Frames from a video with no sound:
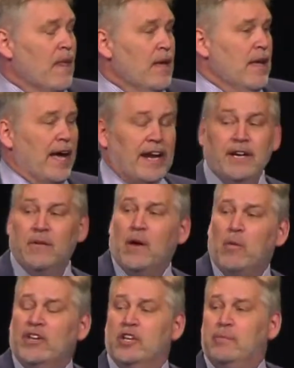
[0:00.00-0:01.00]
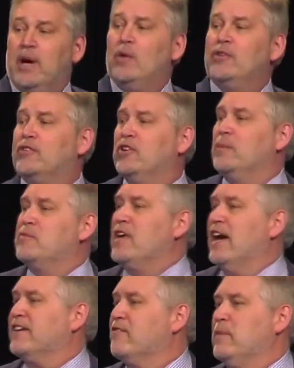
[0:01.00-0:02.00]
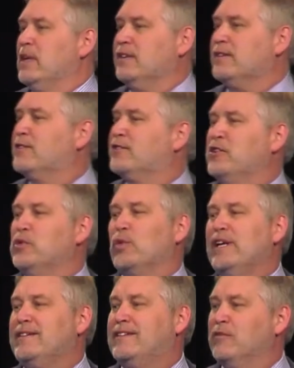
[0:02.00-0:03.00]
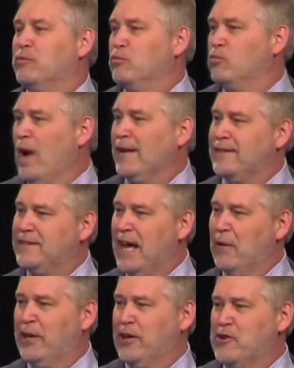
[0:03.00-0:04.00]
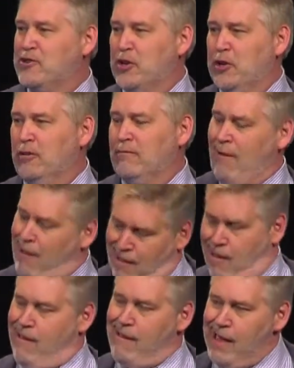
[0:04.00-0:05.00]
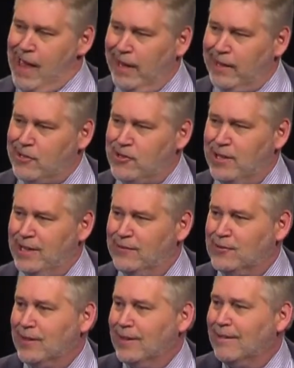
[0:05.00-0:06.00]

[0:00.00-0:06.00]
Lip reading: And I know that when you post your objective, Melissa Sue reads it, writes it down in her journal, and achieves it.